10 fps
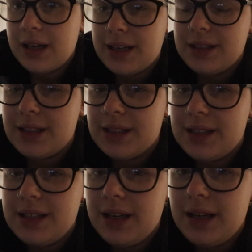As you can
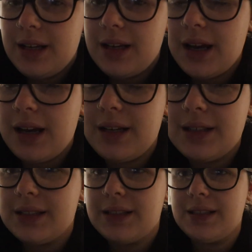see, it
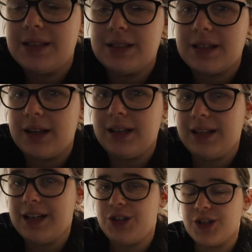is
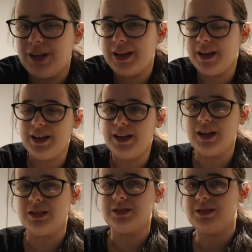literally,
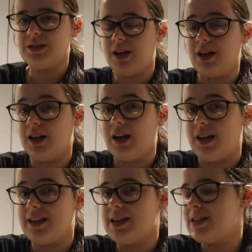I
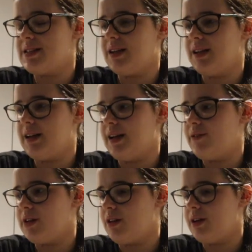think it's nearly
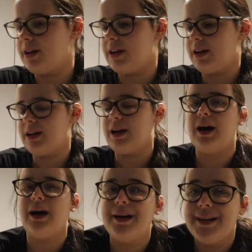eleven o'clock at night.
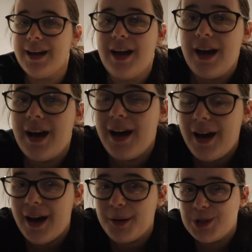I
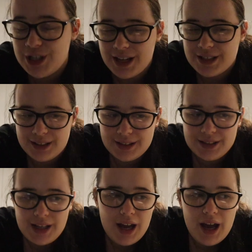am shattered.
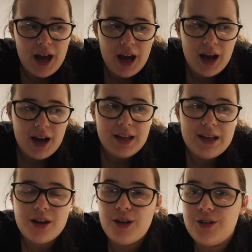I
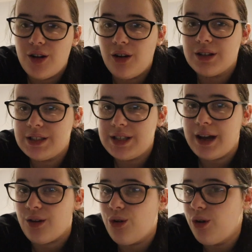cannot
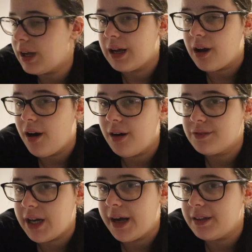stay up like half
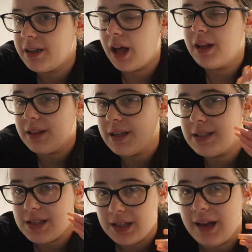ten. Like, this
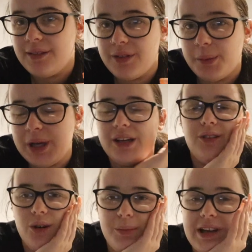is late for me.
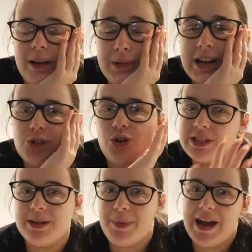Normally I'm like
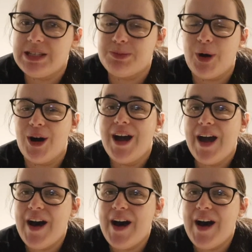tucked in bed, but